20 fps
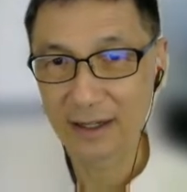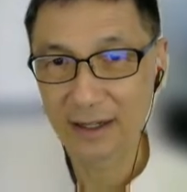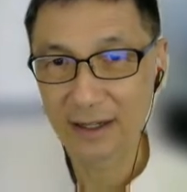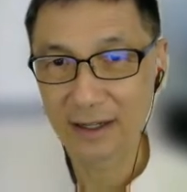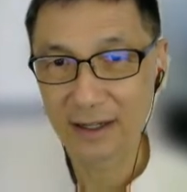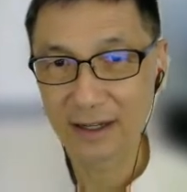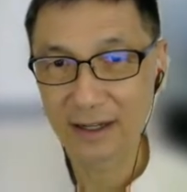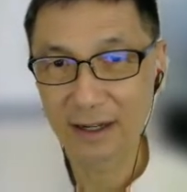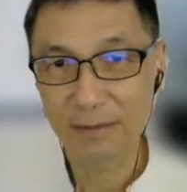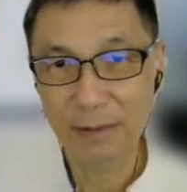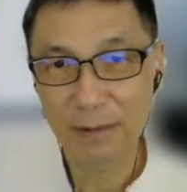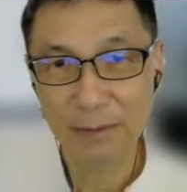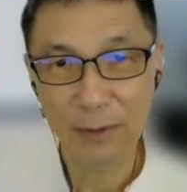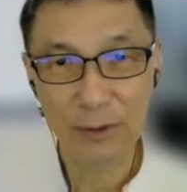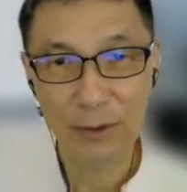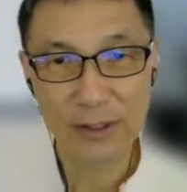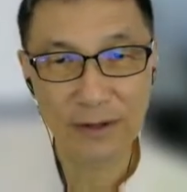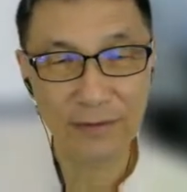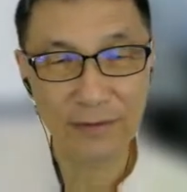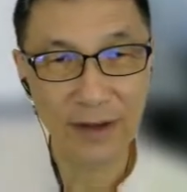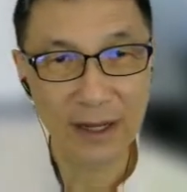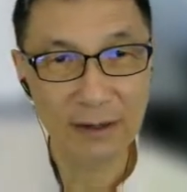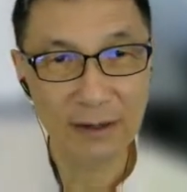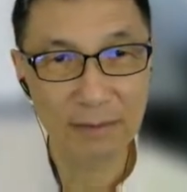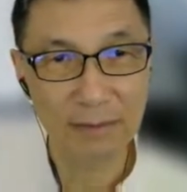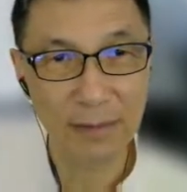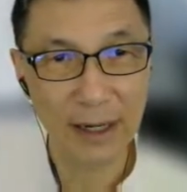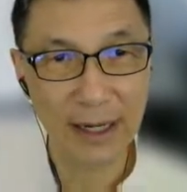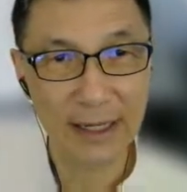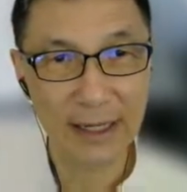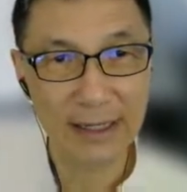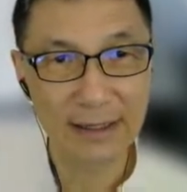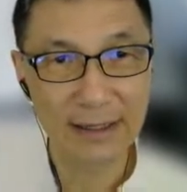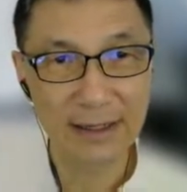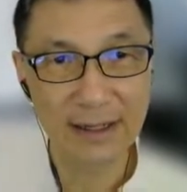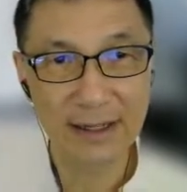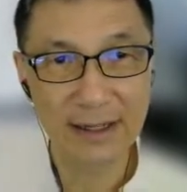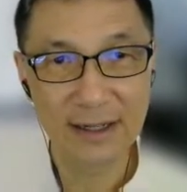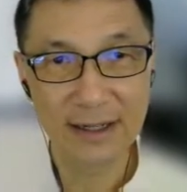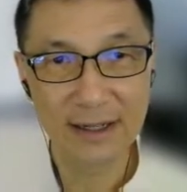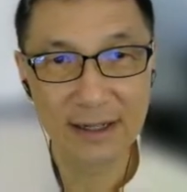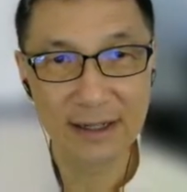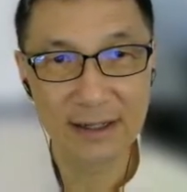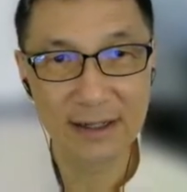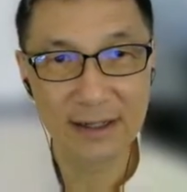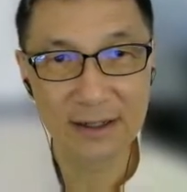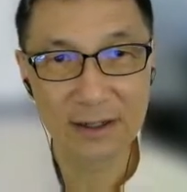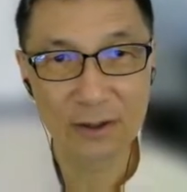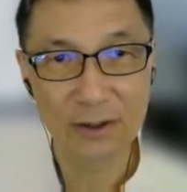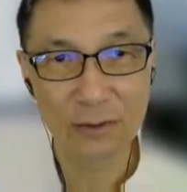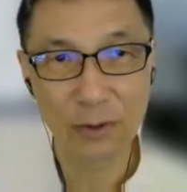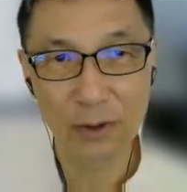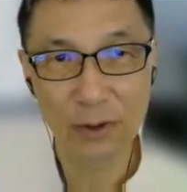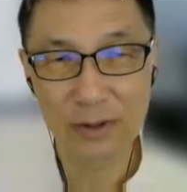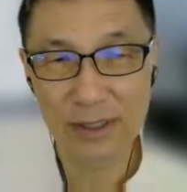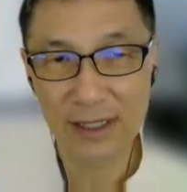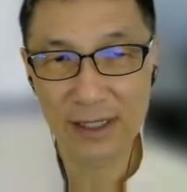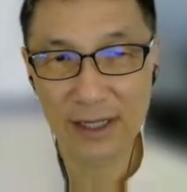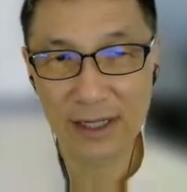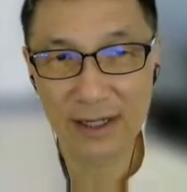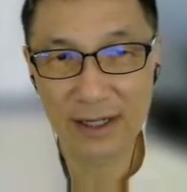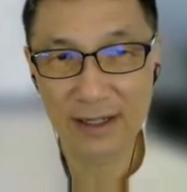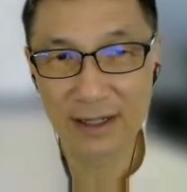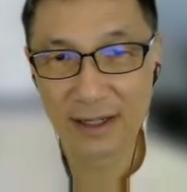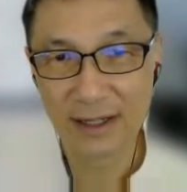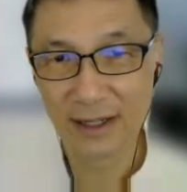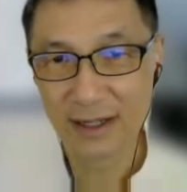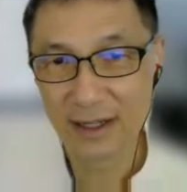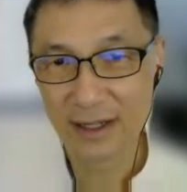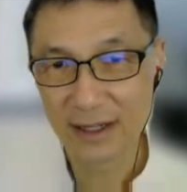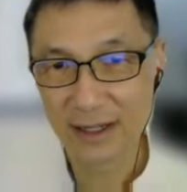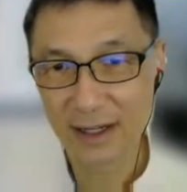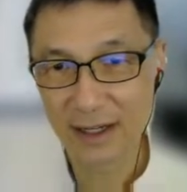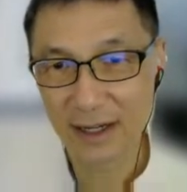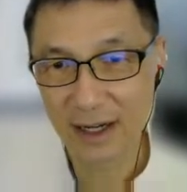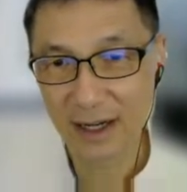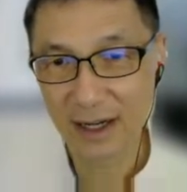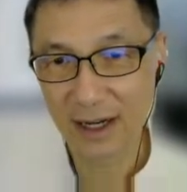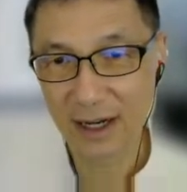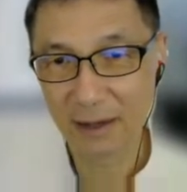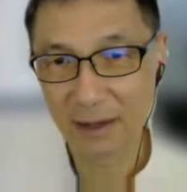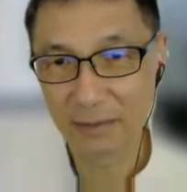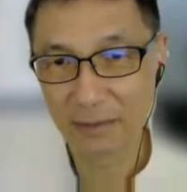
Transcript: let me motivate by quoting a